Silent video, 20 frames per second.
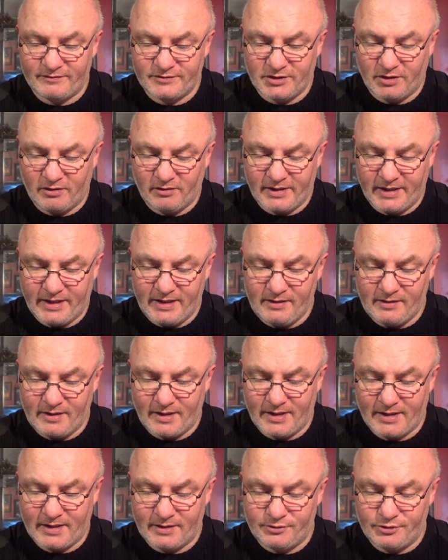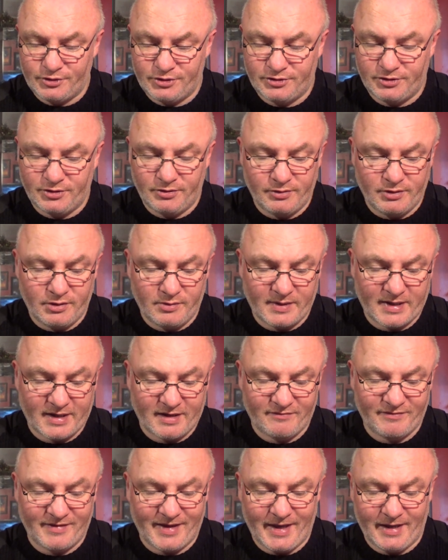Tolkien, and do you
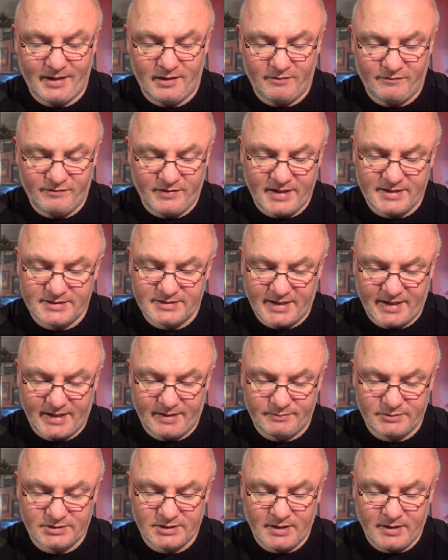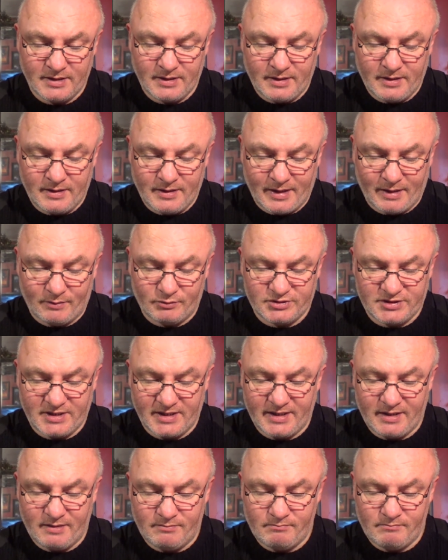have any of these games? I was
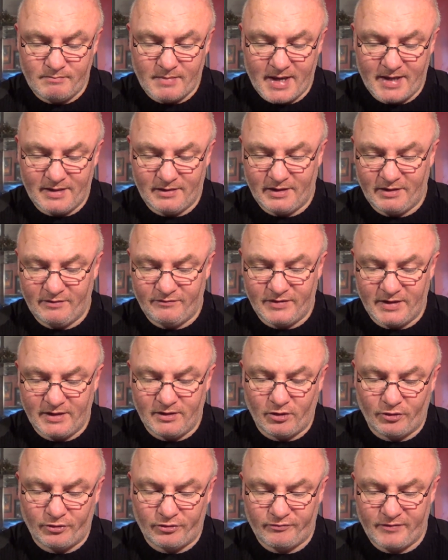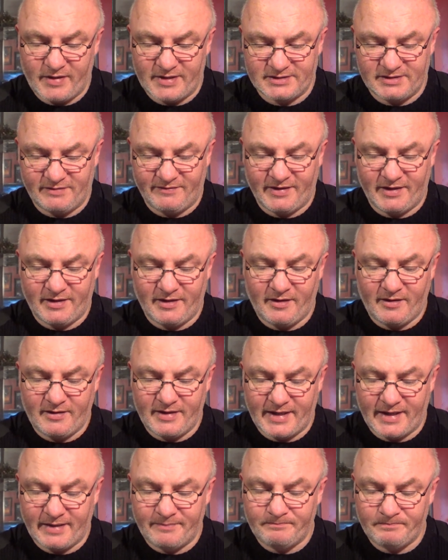thinking mainly of the Lord of the Rings living card
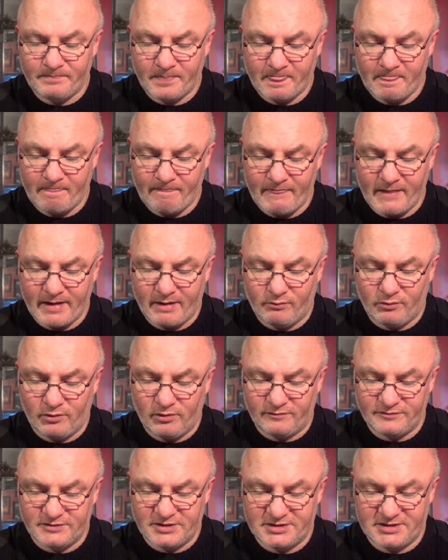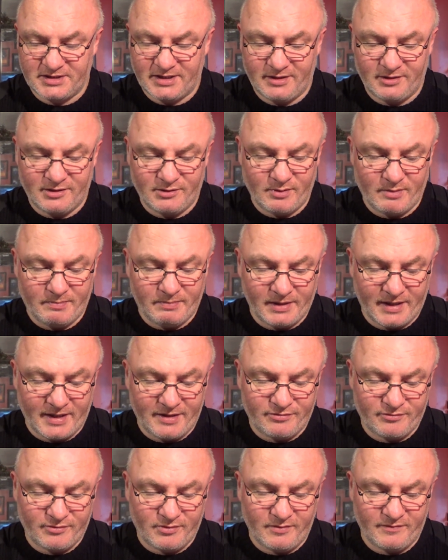game. I would love to see you do a
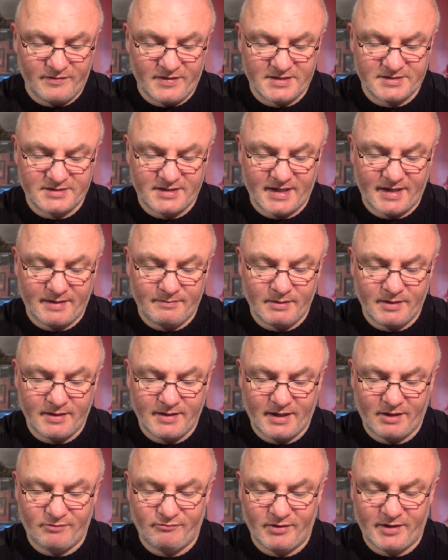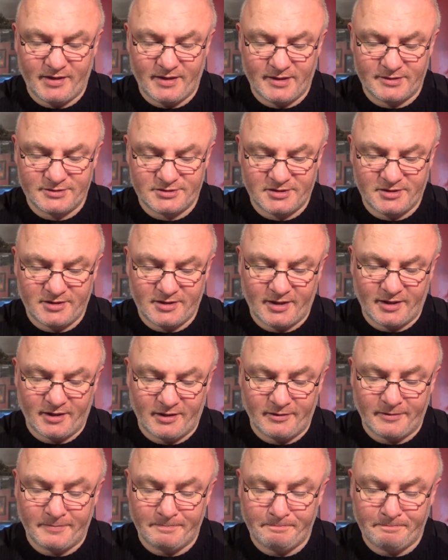playthrough of this game. Kind regards, Carl."